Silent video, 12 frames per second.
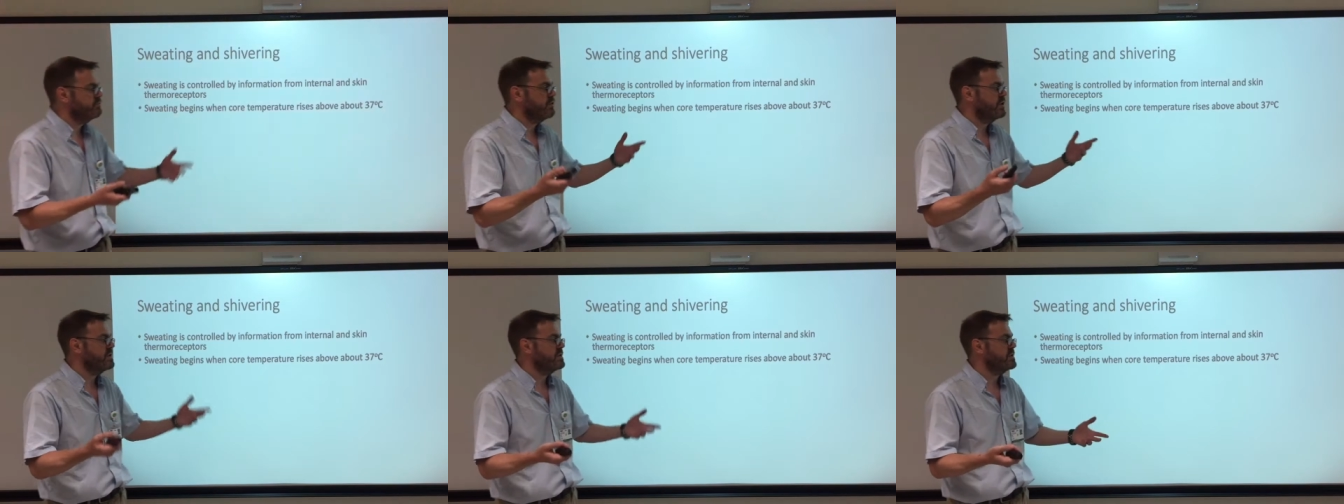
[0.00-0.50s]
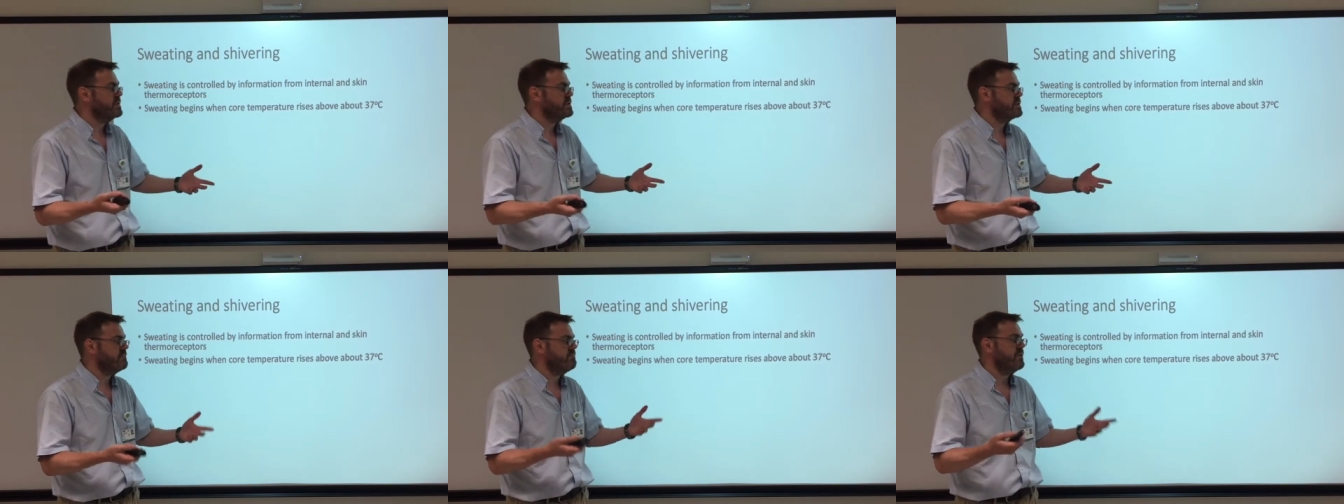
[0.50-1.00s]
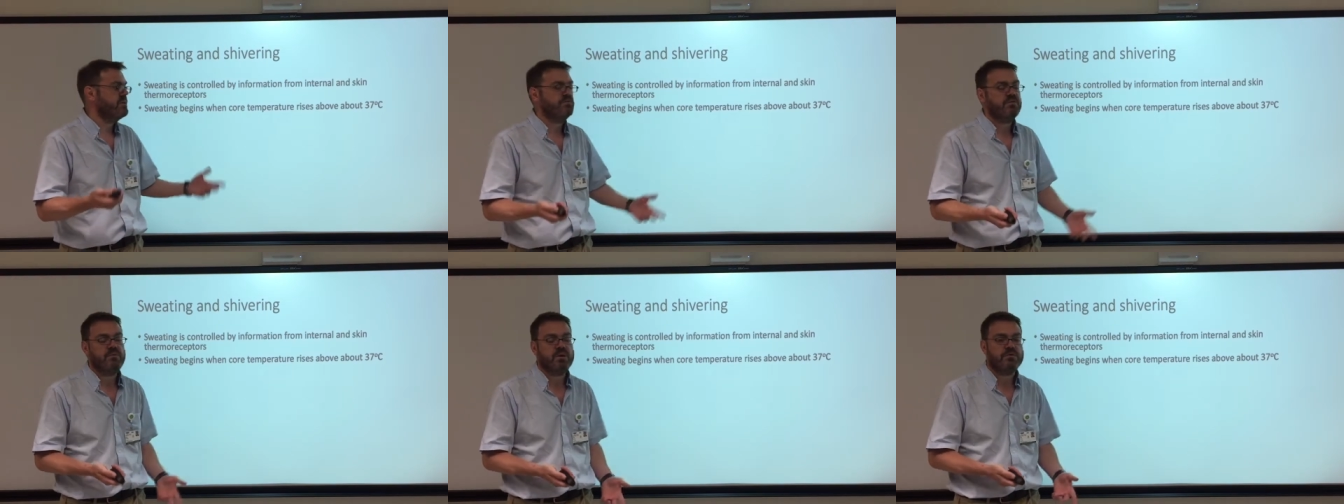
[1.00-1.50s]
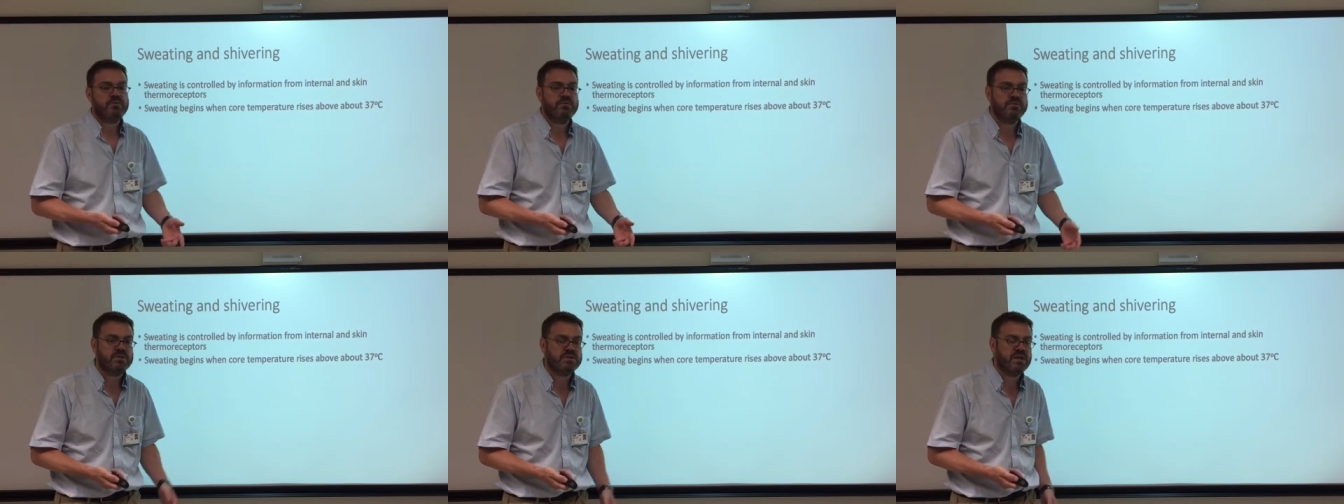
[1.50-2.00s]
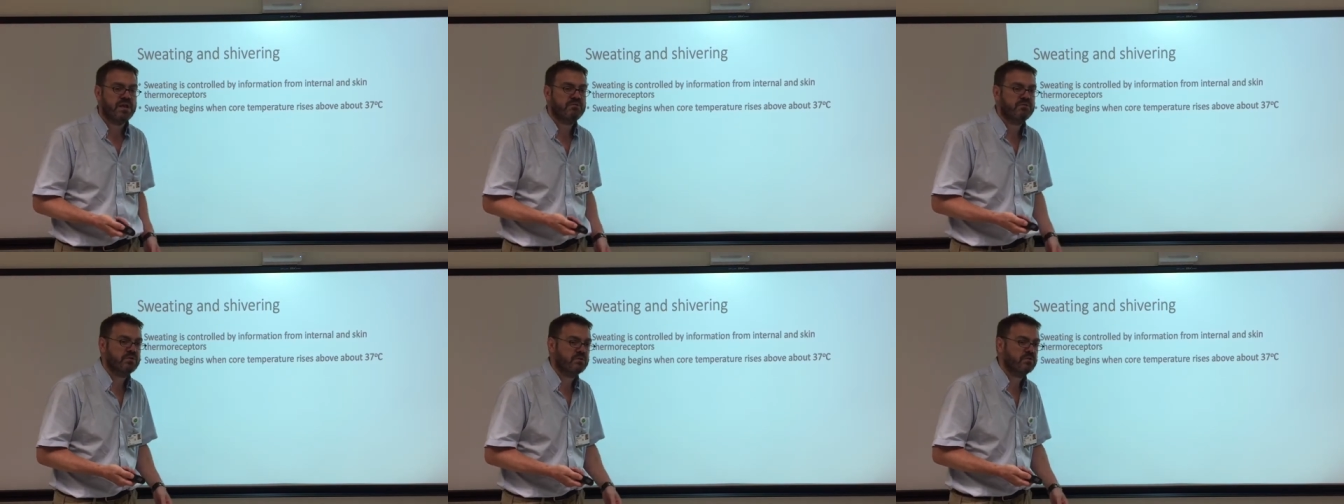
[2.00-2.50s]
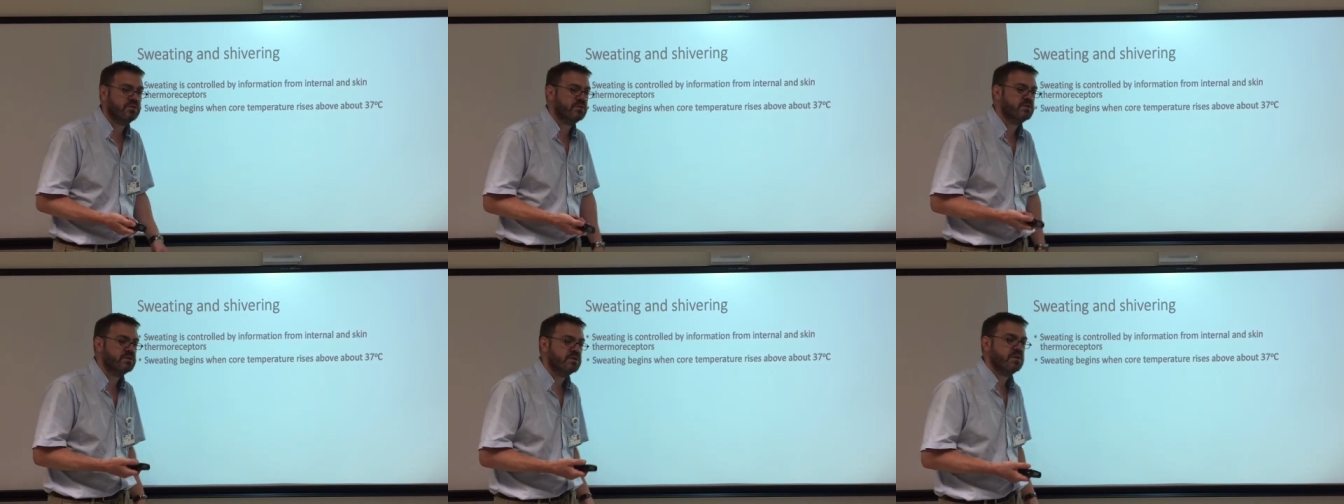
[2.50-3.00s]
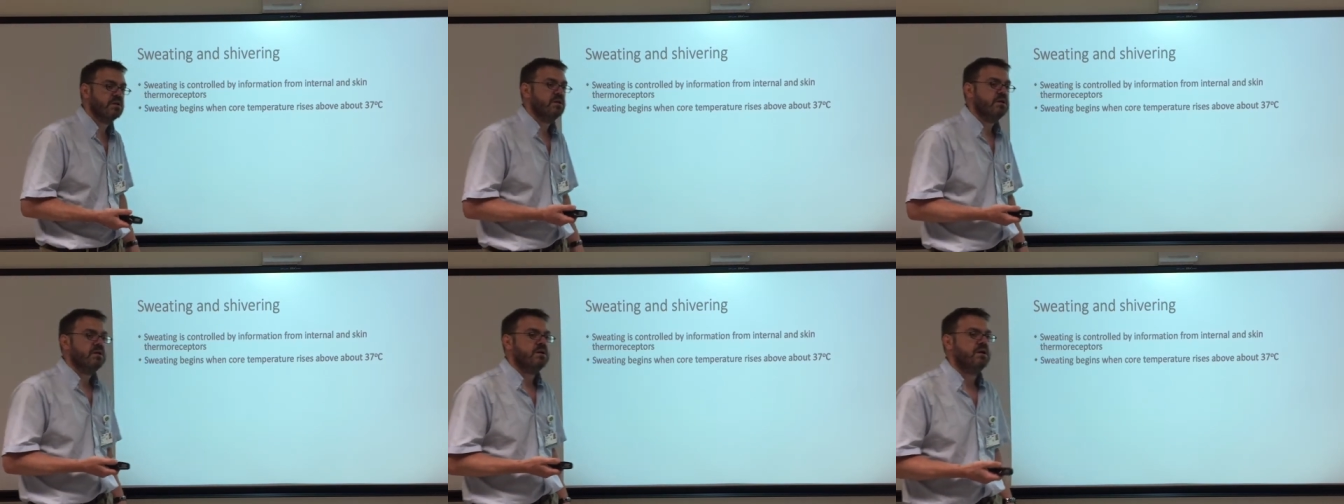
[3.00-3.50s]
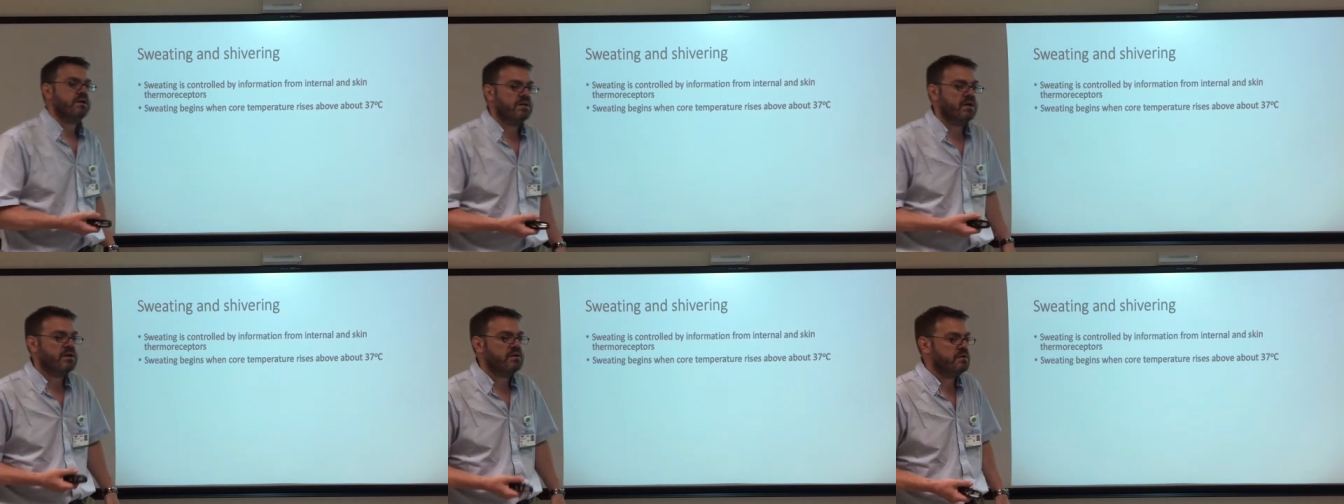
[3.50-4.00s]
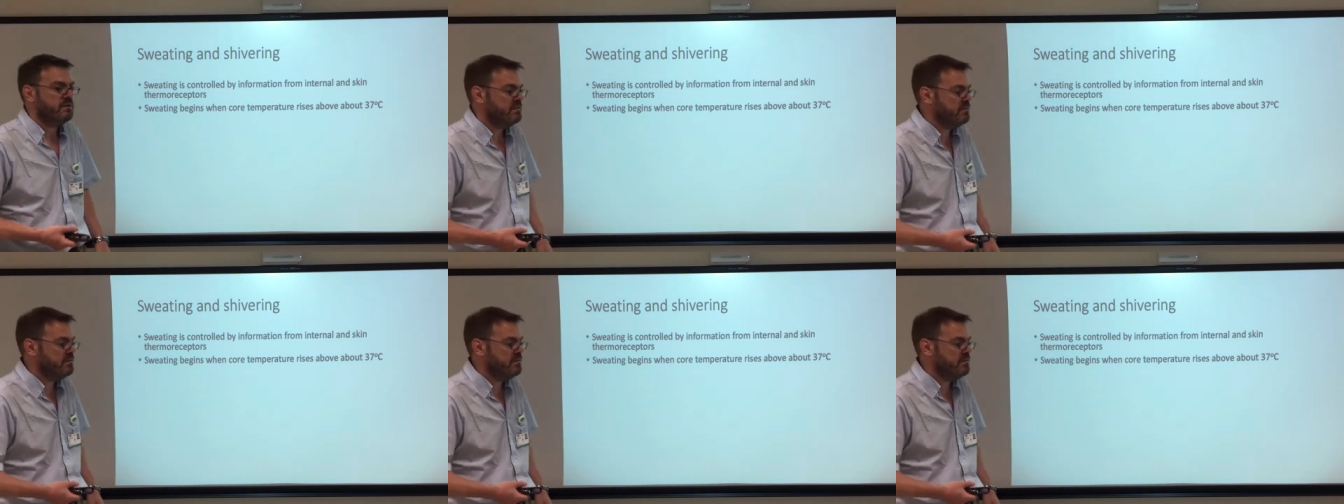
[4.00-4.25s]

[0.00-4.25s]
rises above about 37 degrees. And then